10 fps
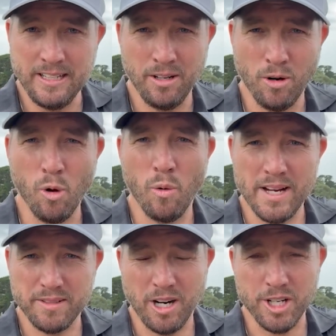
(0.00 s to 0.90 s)

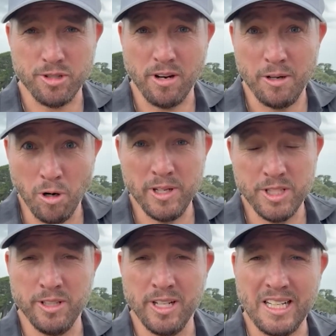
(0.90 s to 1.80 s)
Always frustrating. What we
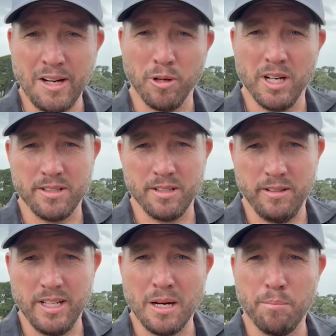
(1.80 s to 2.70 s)
do need to give credit
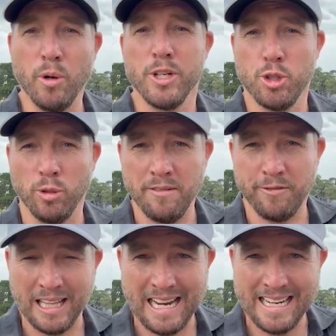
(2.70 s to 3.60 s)
to is our boy Julian
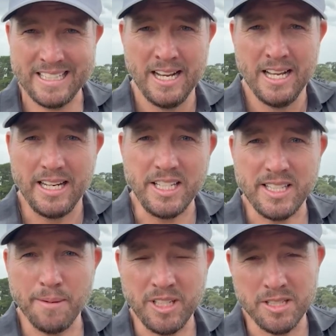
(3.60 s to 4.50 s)
Valance. He
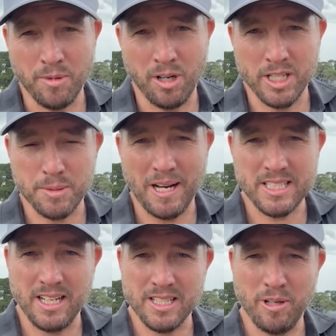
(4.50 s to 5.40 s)
stepped into my
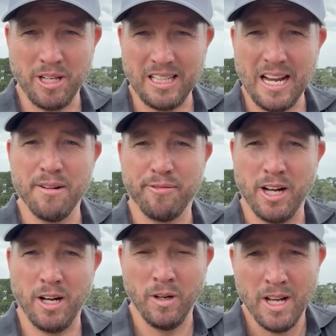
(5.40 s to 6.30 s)
space last week at the
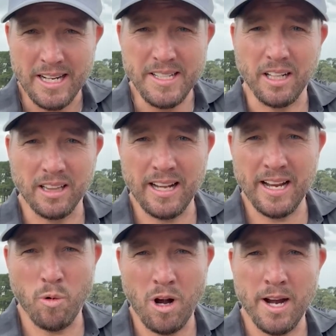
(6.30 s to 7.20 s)
AFL. He
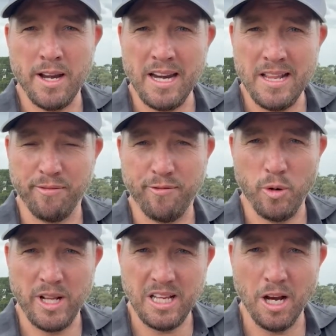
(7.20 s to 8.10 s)
declared one in the
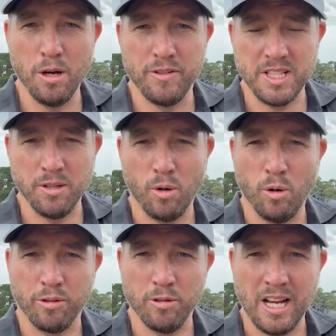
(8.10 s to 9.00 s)
footy, the overs in the
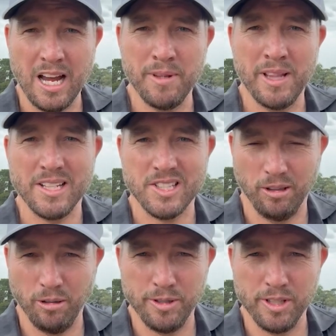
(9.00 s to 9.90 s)
Hawthorn game, and that's
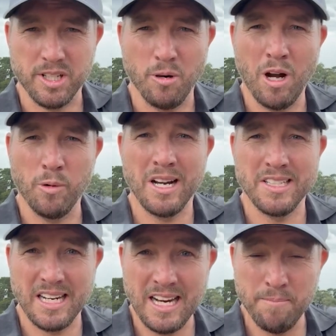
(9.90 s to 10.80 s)
saluted, so well done
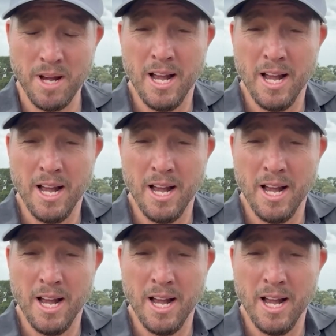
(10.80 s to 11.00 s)
to him.